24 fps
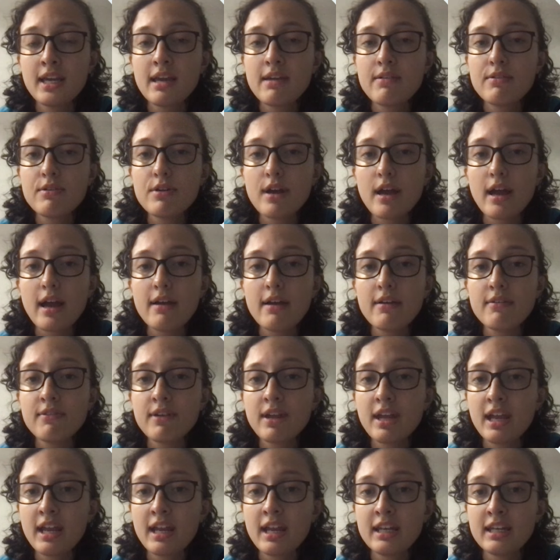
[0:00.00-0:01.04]
If you have
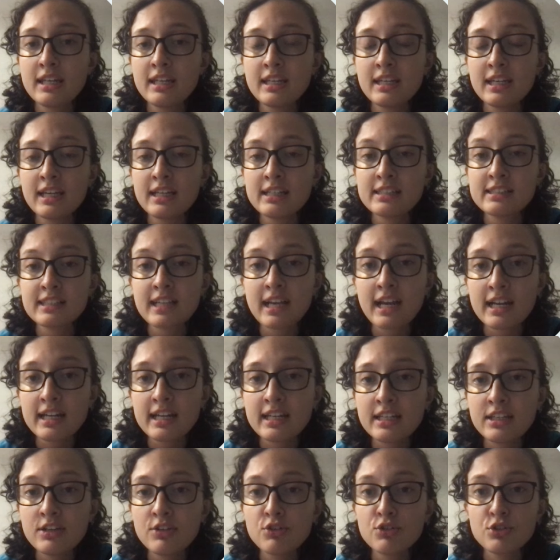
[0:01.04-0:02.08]
any
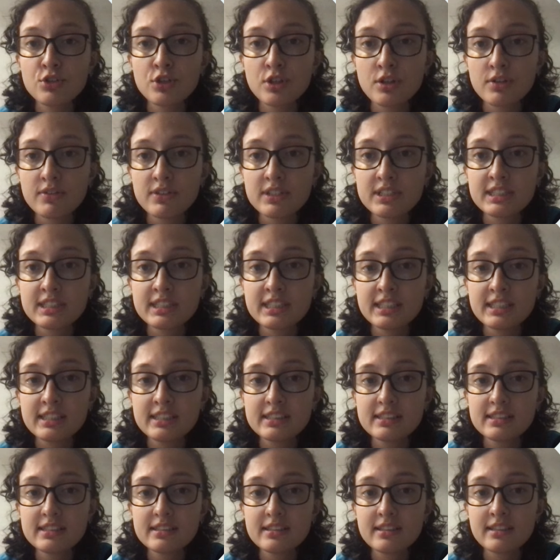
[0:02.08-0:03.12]
anxiety or
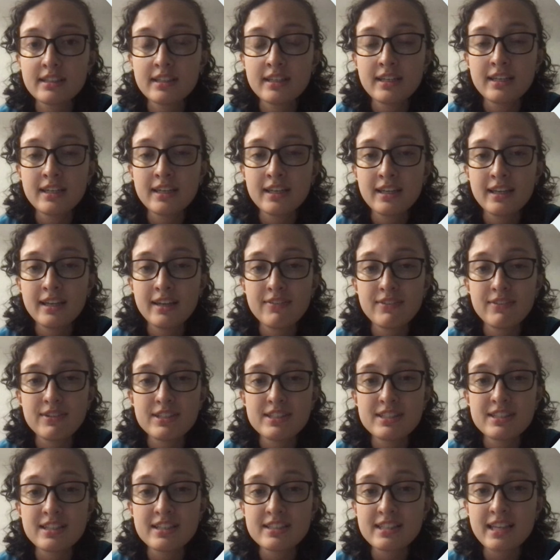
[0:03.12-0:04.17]
nervousness, if this
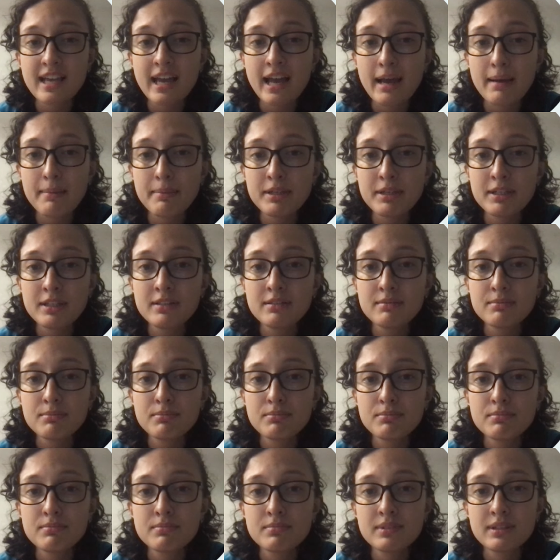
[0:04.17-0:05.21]
does happen,
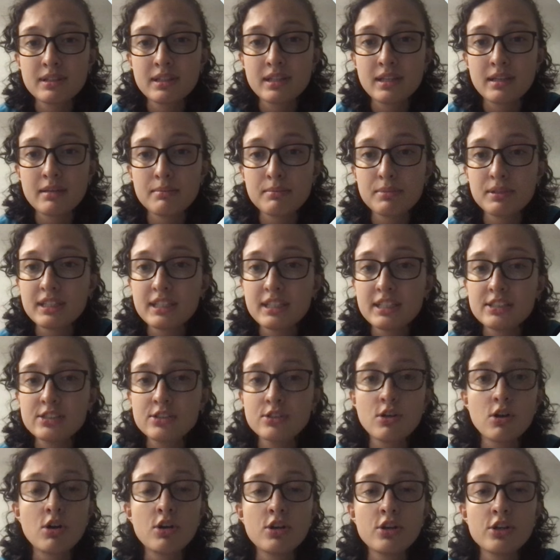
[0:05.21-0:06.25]
then please
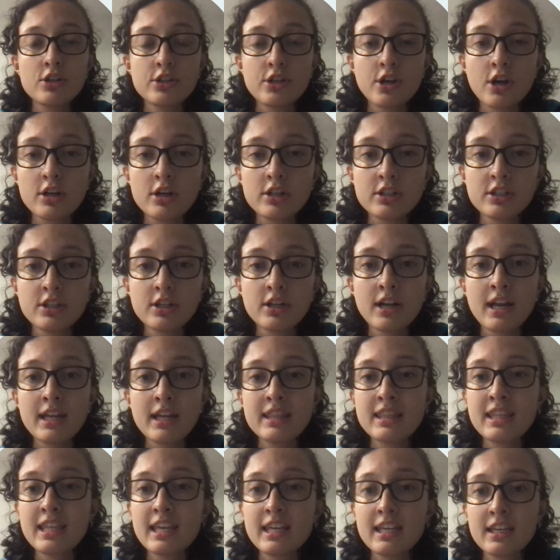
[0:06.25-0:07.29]
call your doctor
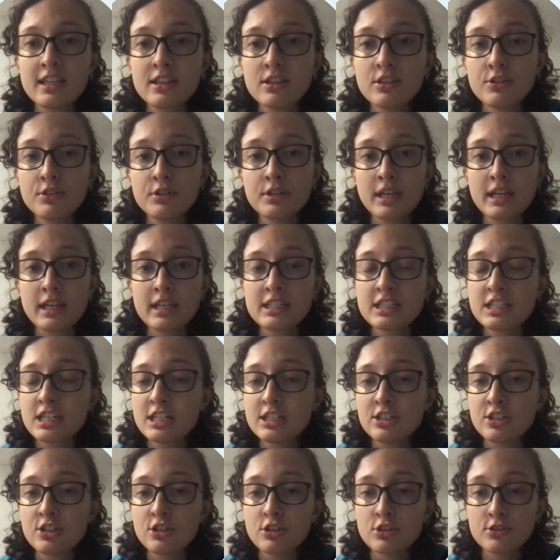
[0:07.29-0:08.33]
and they can look at
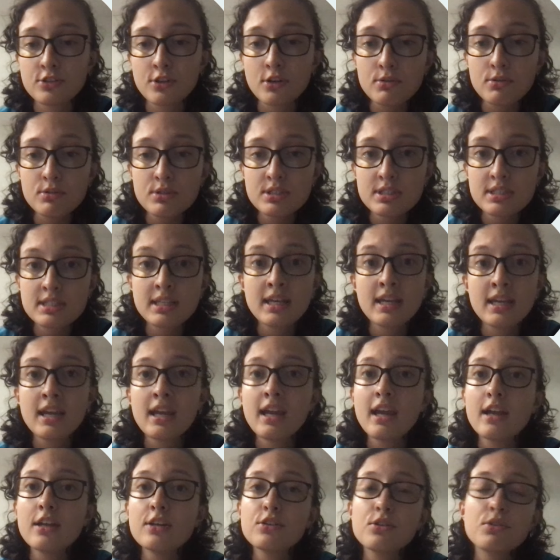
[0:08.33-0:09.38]
changing your dose.
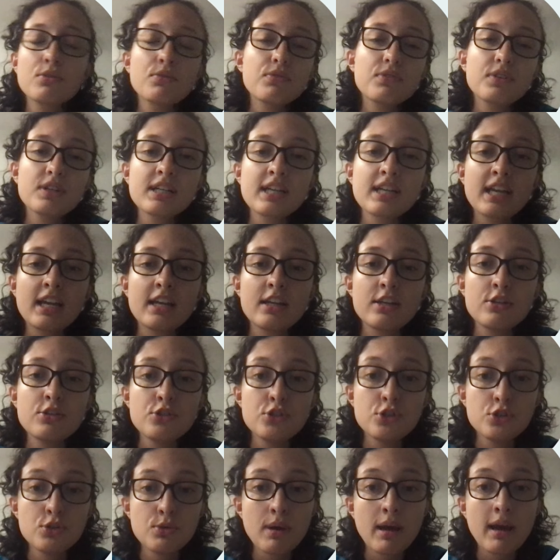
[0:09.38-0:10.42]
And don't forget, you
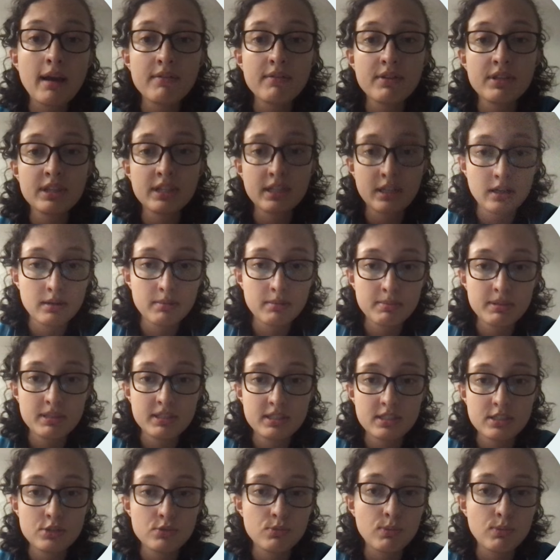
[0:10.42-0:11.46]
do have a
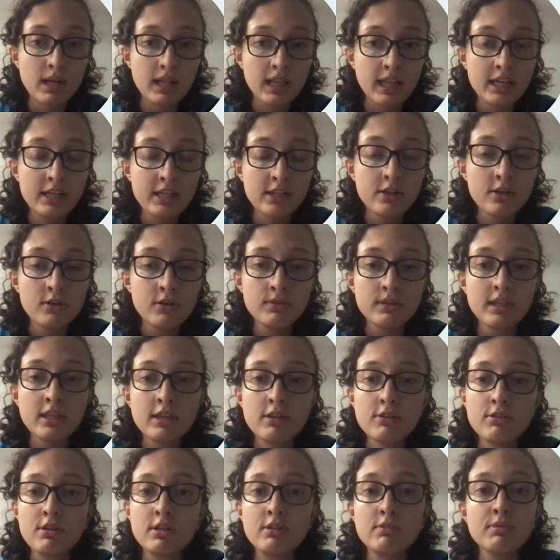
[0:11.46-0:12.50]
therapist as well, I know, that
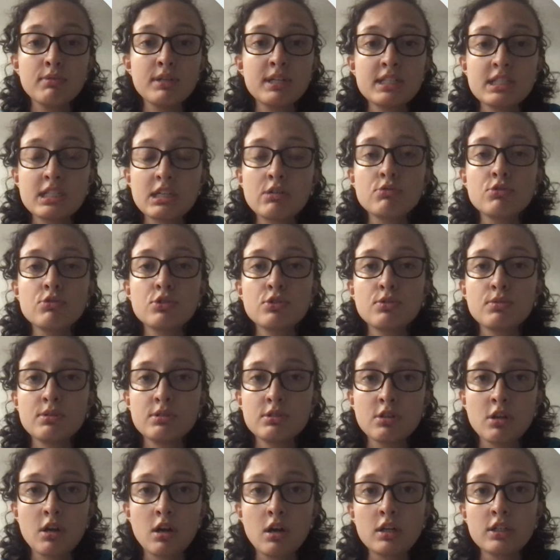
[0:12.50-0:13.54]
you can reach out to and
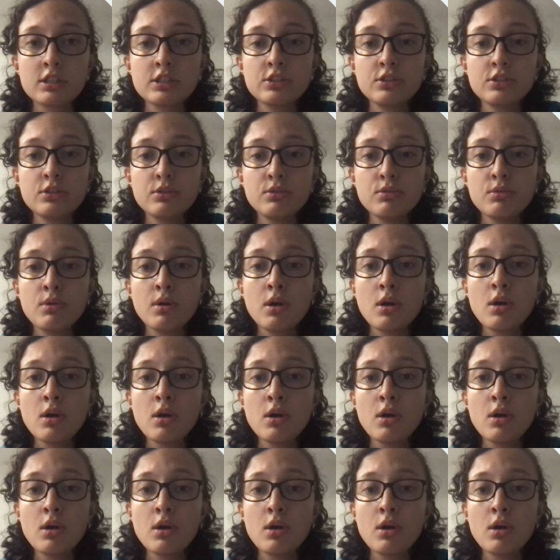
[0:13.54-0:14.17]
talk to,